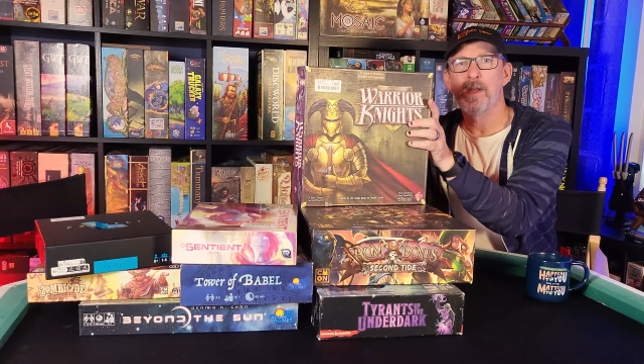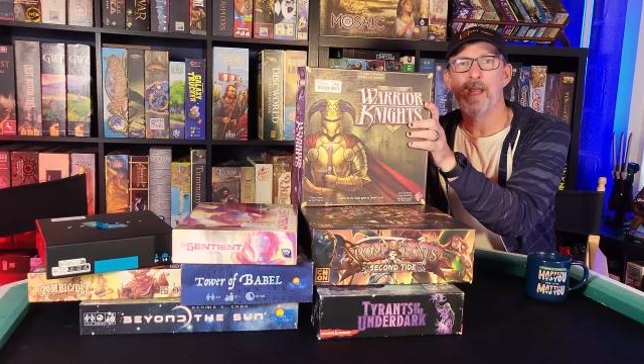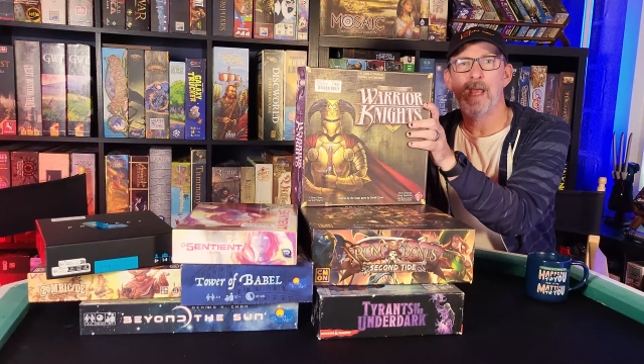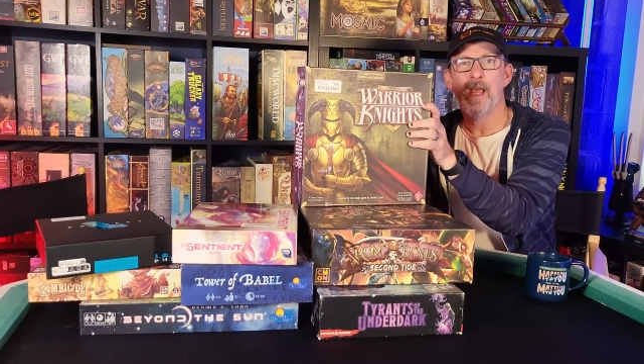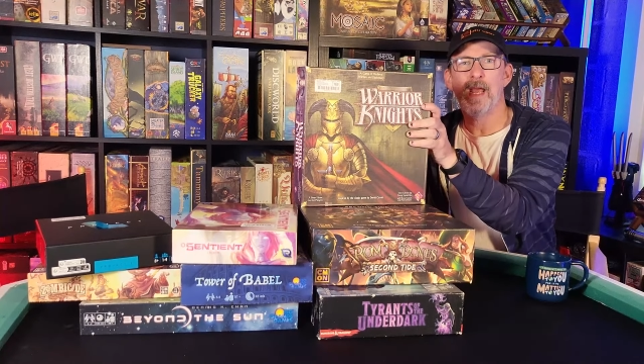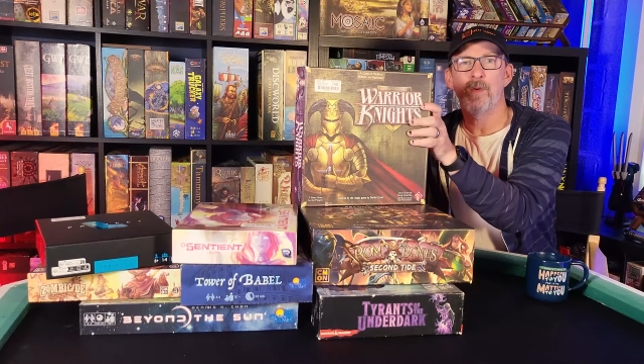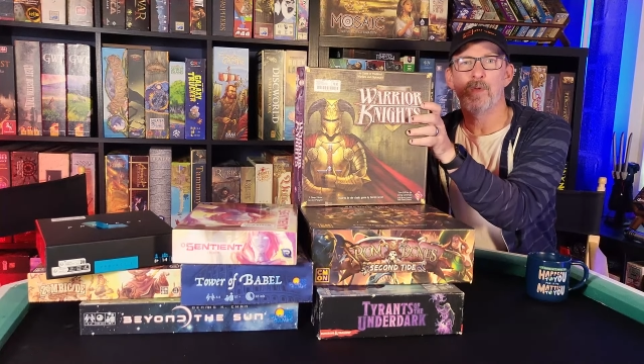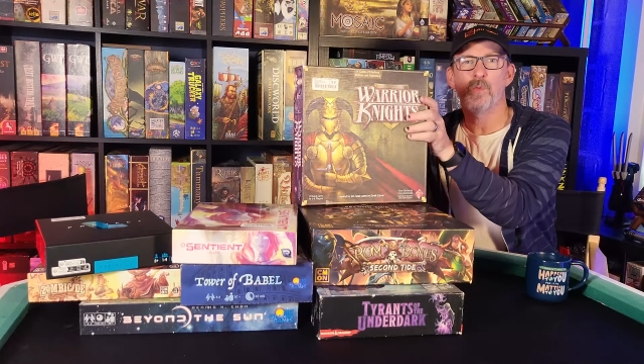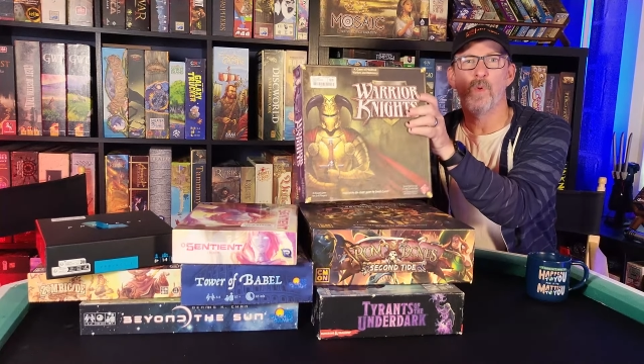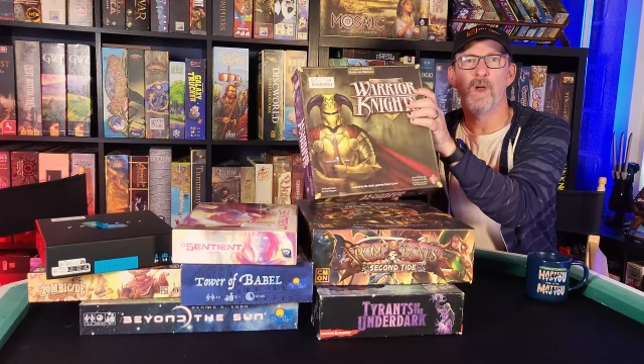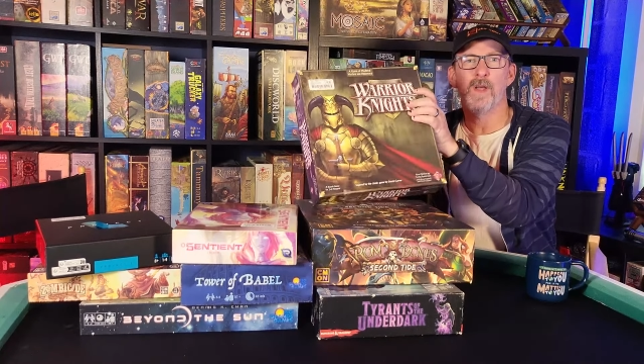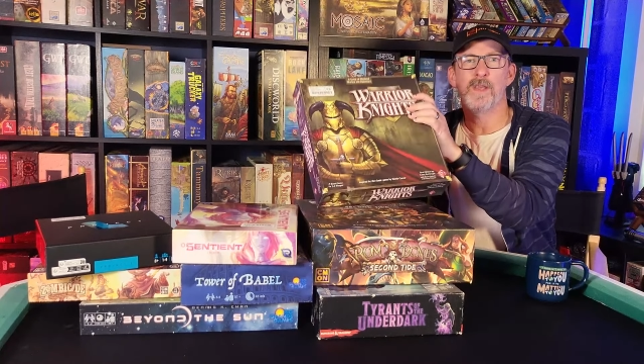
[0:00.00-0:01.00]
day I was
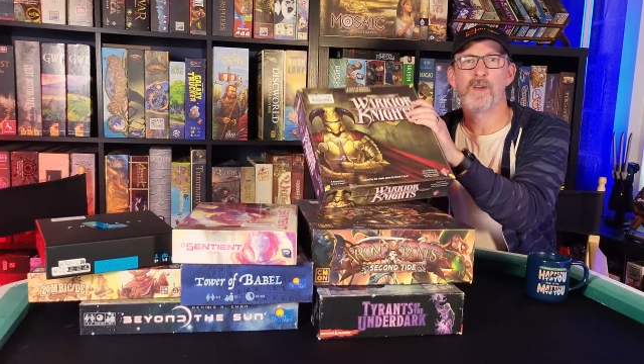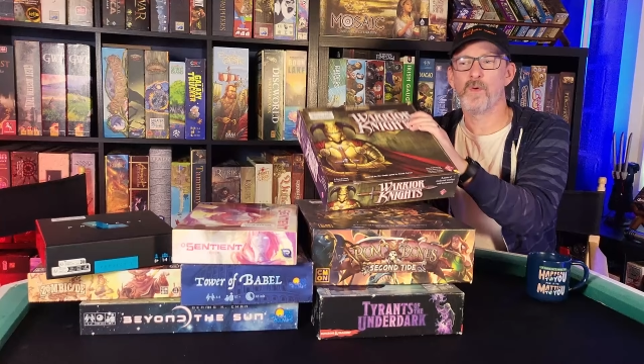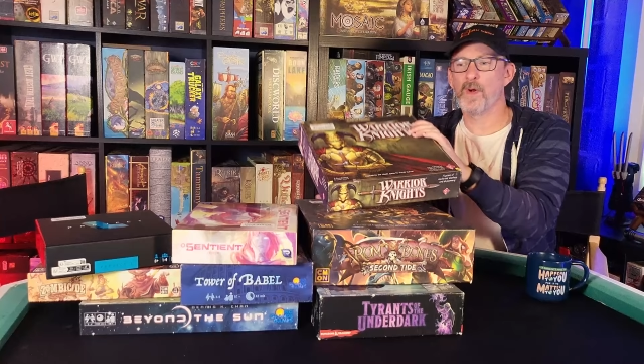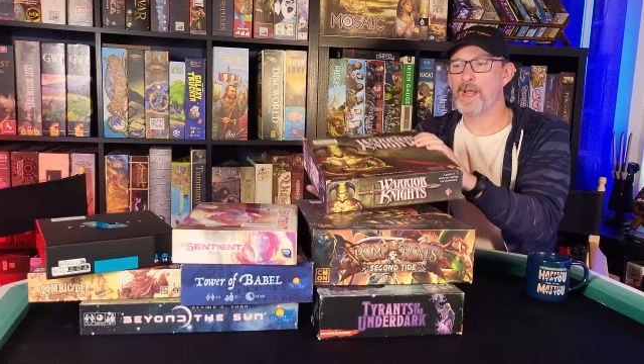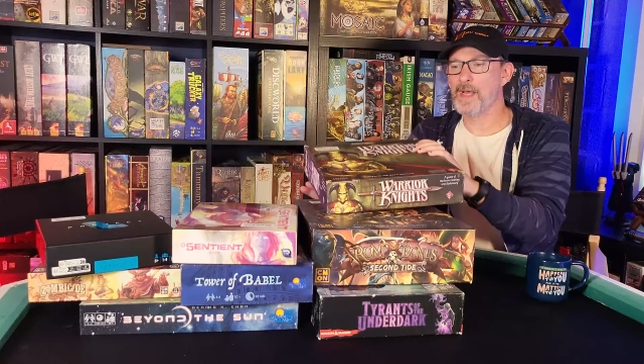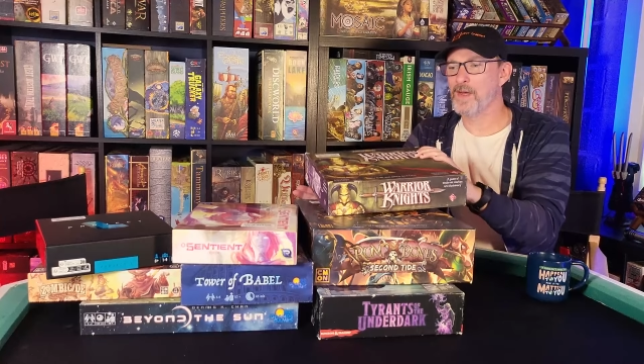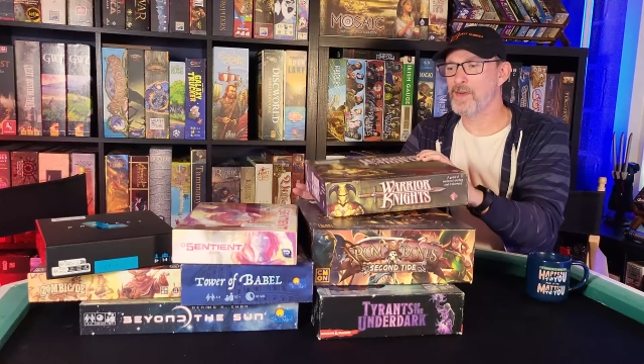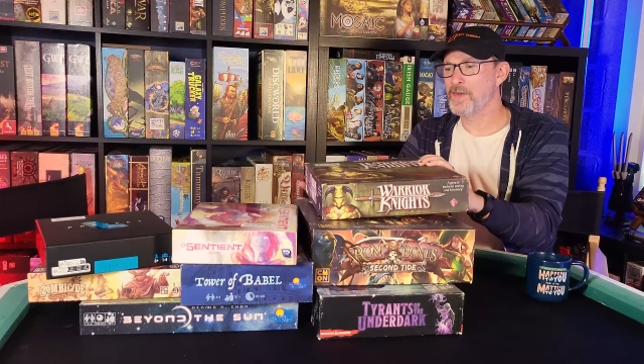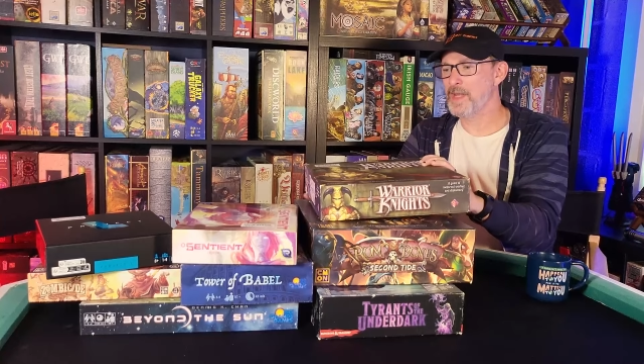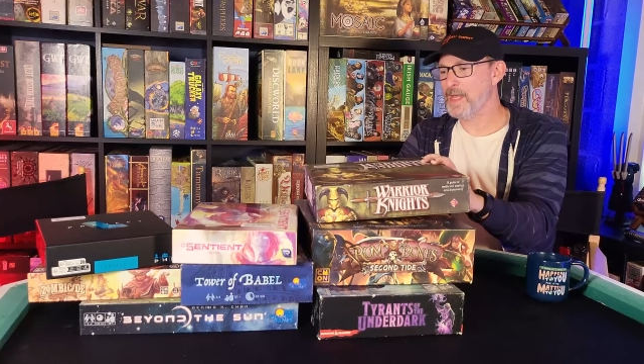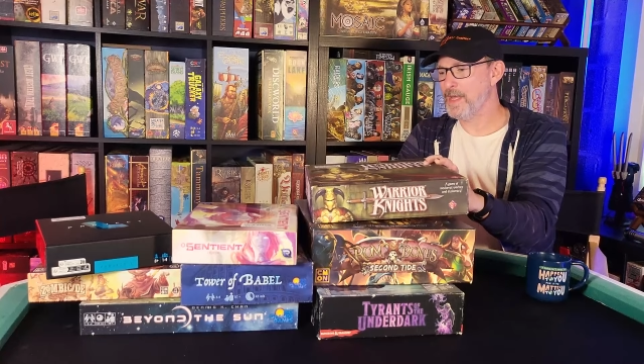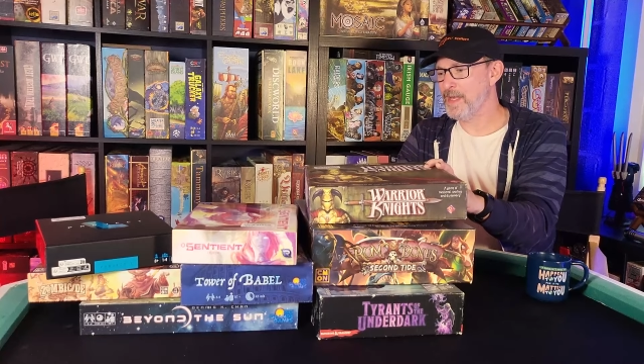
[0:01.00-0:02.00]
walking around,
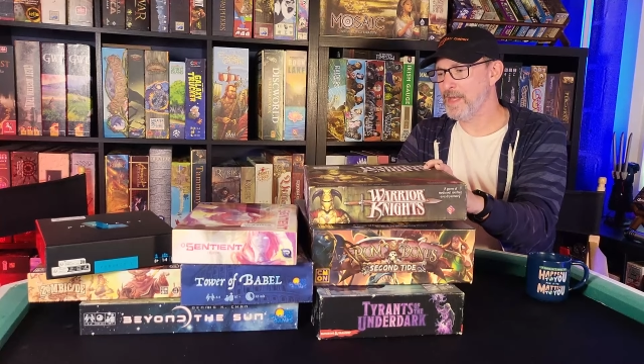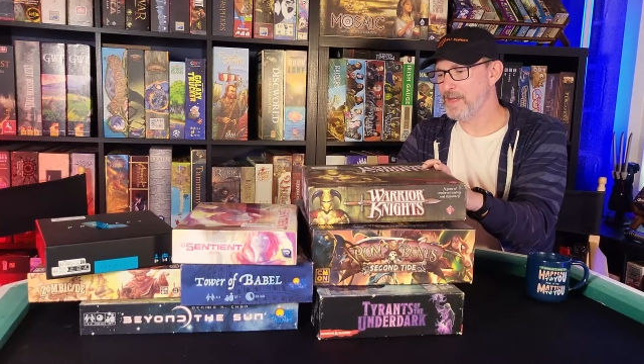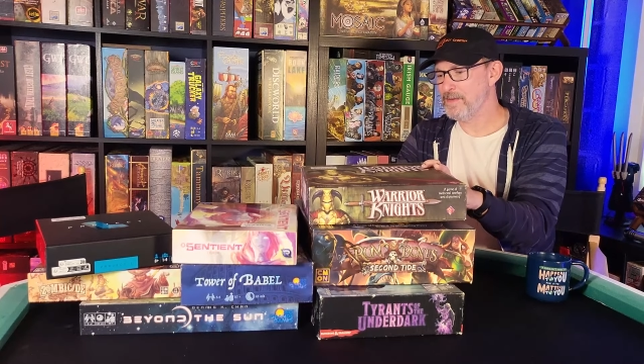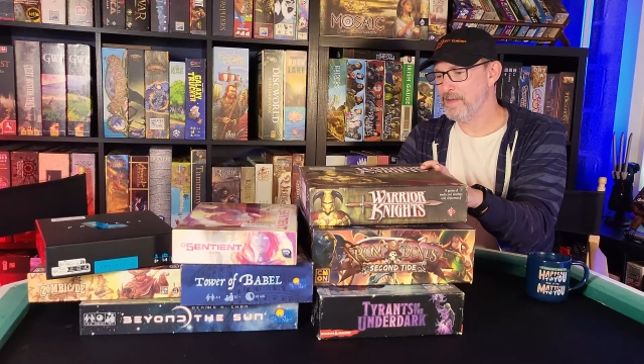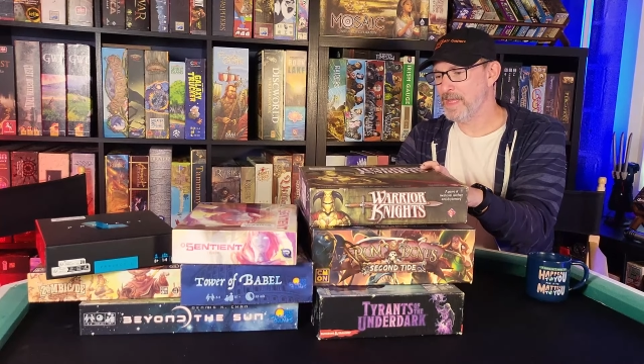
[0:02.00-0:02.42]
and